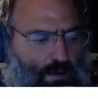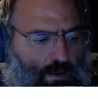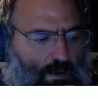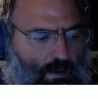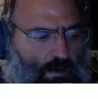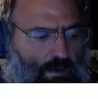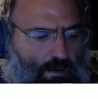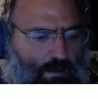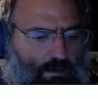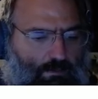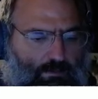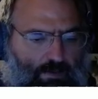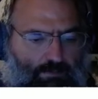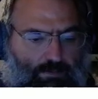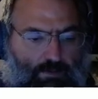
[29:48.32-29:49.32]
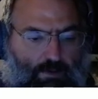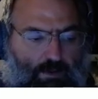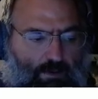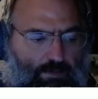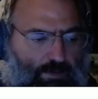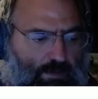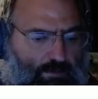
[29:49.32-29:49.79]
if there are
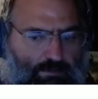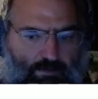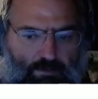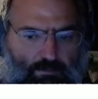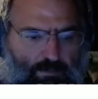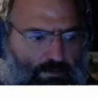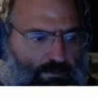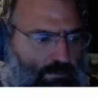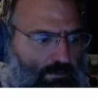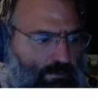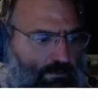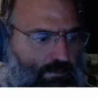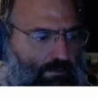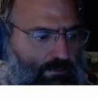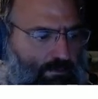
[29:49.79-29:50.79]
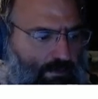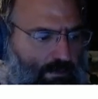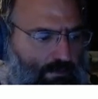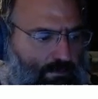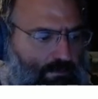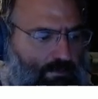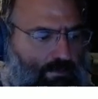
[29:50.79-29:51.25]
1,000. I'm not sure that there's
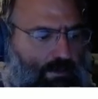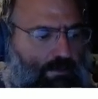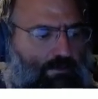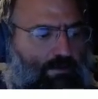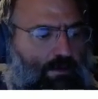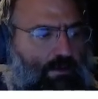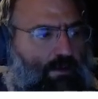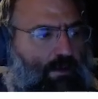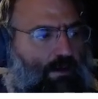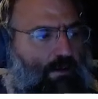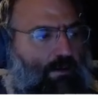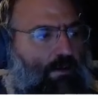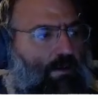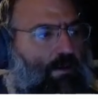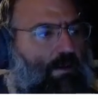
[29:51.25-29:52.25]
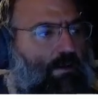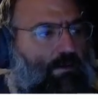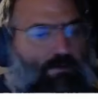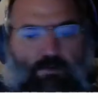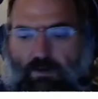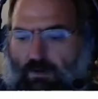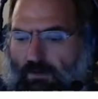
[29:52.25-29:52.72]
1,000 in that.
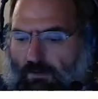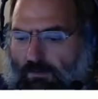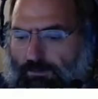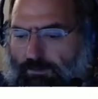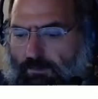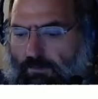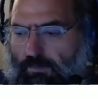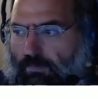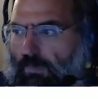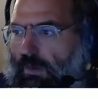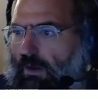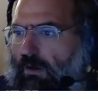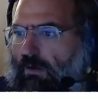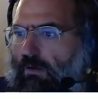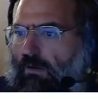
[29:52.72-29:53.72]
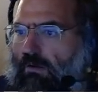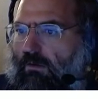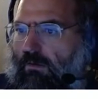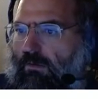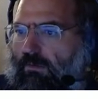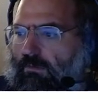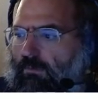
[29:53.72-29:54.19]
So
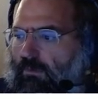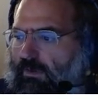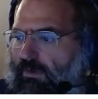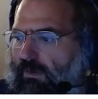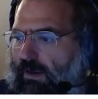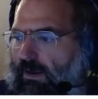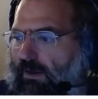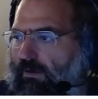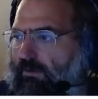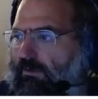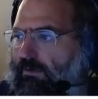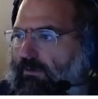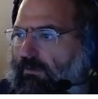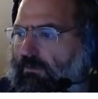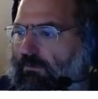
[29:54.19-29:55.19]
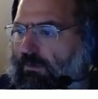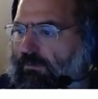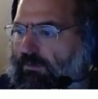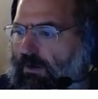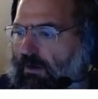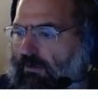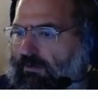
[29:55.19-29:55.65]
with that, we've
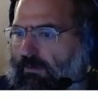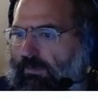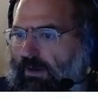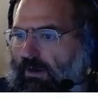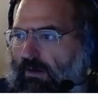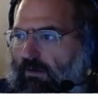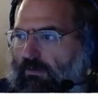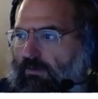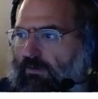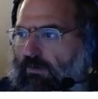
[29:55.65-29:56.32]
talked about